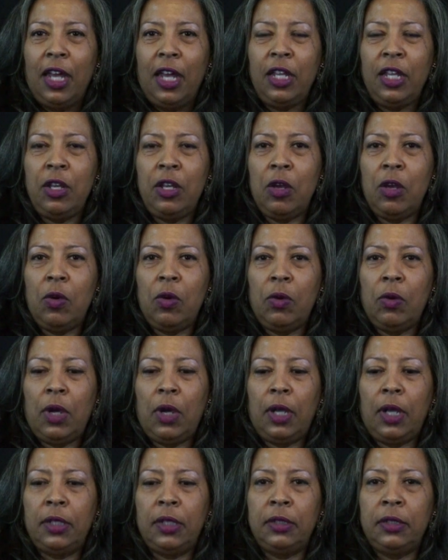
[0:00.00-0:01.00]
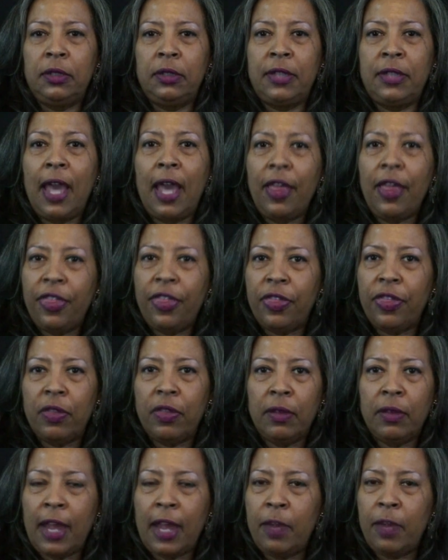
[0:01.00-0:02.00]
You know,
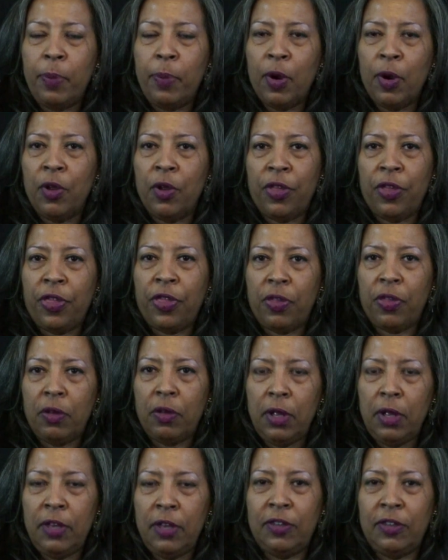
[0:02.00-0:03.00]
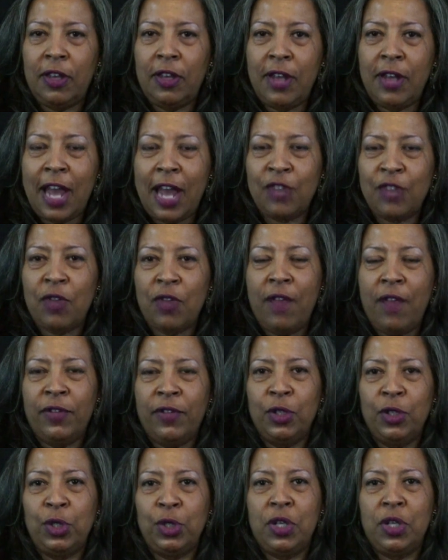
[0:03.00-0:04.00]
death, like birth, is a natural
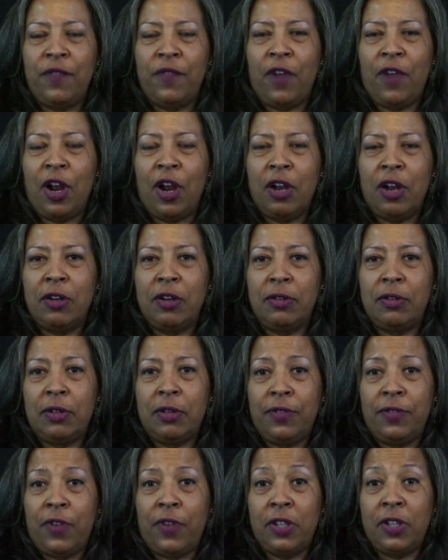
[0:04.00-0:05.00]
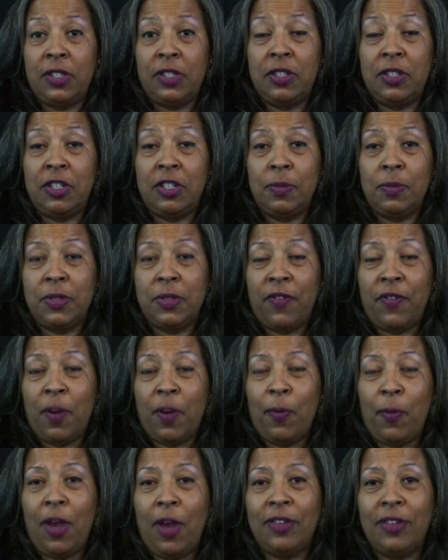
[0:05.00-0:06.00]
evolution of our systems, of
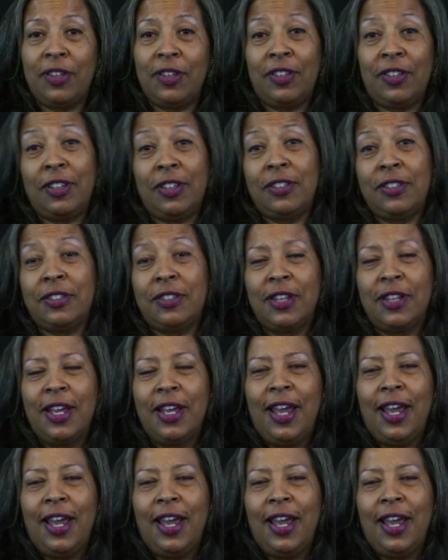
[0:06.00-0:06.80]
our processes.